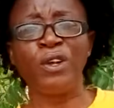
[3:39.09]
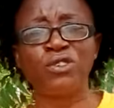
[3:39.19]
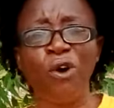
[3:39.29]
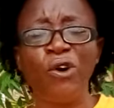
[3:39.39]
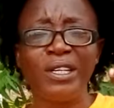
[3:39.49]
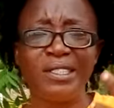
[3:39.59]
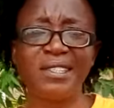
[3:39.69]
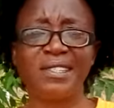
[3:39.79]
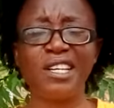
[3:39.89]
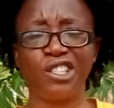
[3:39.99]
So the
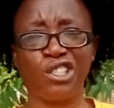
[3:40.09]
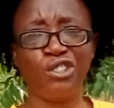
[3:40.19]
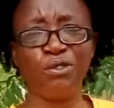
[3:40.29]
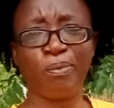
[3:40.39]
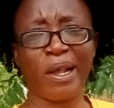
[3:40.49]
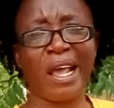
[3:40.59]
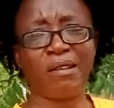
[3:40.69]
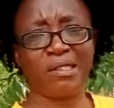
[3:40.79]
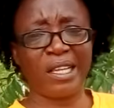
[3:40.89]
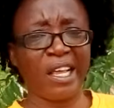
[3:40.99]
seed, you
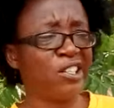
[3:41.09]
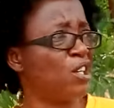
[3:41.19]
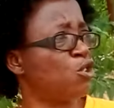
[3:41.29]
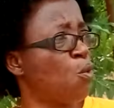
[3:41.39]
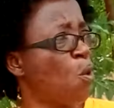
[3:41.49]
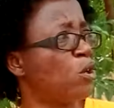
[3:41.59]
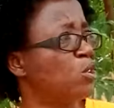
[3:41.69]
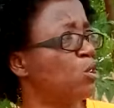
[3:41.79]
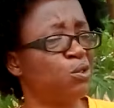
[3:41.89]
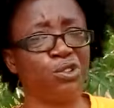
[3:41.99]
can take it, you
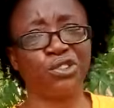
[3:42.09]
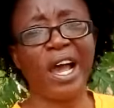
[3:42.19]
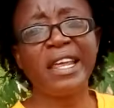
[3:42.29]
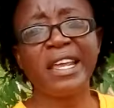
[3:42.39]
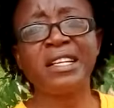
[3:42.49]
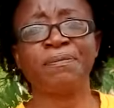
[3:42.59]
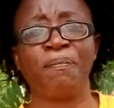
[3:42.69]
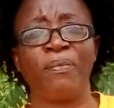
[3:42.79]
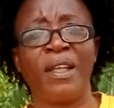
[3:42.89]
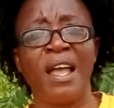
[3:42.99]
wash it, you dry it,
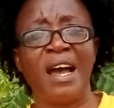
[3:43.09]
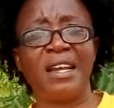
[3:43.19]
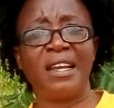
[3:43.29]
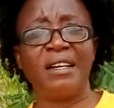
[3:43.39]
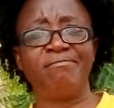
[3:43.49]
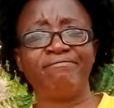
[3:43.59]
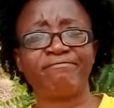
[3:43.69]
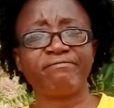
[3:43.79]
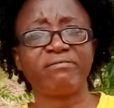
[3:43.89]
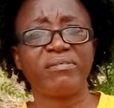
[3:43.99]
and
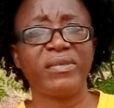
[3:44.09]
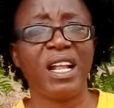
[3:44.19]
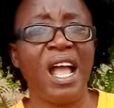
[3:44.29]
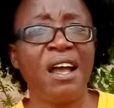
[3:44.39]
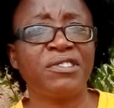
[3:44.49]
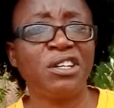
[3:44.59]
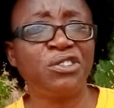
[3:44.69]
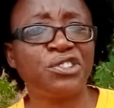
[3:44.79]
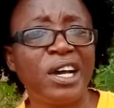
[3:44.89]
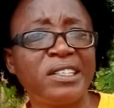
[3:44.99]
after you
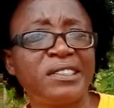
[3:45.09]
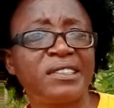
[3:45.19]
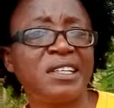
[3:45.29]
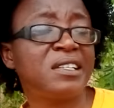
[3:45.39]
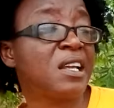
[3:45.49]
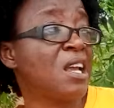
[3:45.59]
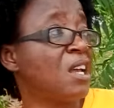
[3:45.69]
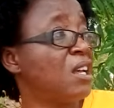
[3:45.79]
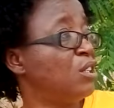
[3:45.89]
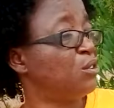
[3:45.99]
dry the seed,
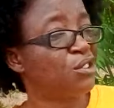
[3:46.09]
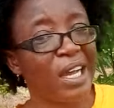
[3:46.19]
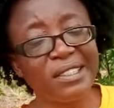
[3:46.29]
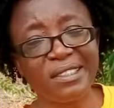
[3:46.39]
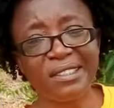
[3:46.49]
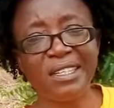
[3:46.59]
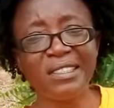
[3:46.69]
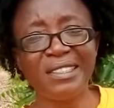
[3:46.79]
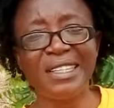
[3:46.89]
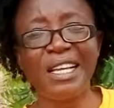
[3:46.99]

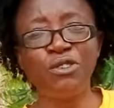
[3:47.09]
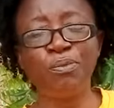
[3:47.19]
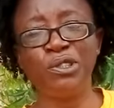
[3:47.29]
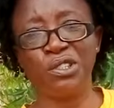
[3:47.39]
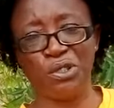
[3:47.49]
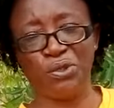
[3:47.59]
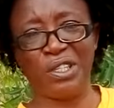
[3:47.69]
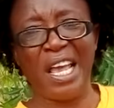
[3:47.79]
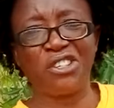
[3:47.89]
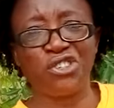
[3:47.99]
then you put it into
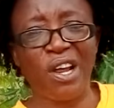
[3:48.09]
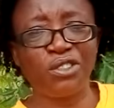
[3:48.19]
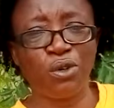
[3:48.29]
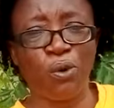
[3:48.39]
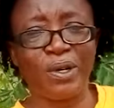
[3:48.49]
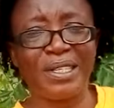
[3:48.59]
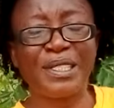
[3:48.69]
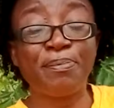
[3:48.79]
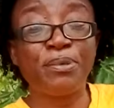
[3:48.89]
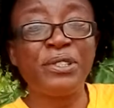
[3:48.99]
the extractor.
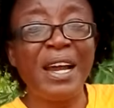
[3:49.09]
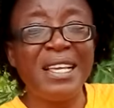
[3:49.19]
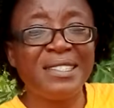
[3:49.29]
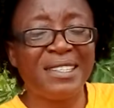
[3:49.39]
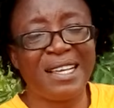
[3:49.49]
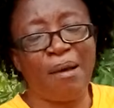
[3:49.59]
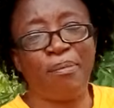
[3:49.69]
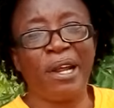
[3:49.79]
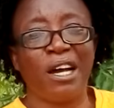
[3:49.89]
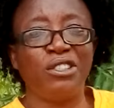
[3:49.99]
It press it
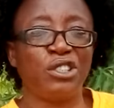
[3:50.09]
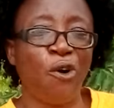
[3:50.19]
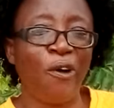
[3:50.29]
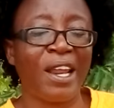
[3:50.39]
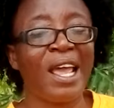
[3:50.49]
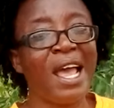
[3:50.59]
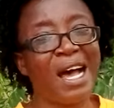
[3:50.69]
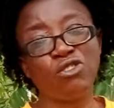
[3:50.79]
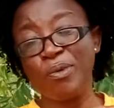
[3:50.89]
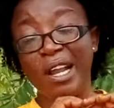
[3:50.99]
and bring out the oil.
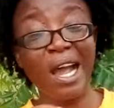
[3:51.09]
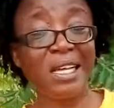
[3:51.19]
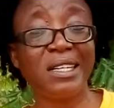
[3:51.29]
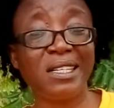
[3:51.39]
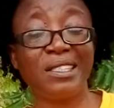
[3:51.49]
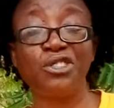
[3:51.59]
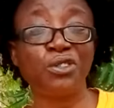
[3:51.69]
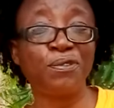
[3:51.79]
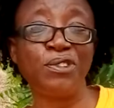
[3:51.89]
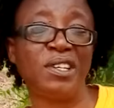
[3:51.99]
And to be candid, the
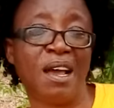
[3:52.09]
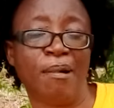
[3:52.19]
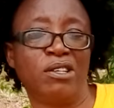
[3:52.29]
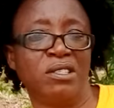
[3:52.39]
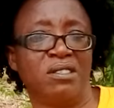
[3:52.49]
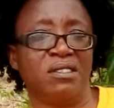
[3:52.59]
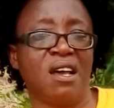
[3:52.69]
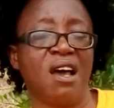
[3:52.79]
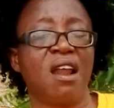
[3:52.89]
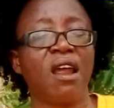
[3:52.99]
truthful thing about it is
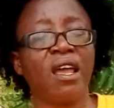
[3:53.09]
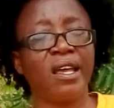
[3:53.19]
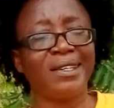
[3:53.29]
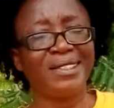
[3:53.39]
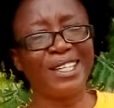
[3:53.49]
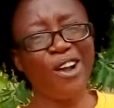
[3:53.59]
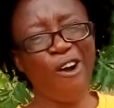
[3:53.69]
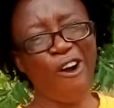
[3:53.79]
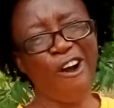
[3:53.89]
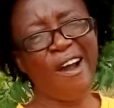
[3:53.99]
that the
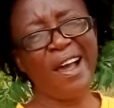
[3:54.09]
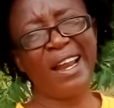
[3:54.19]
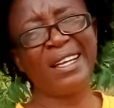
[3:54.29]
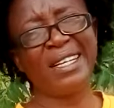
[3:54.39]
oil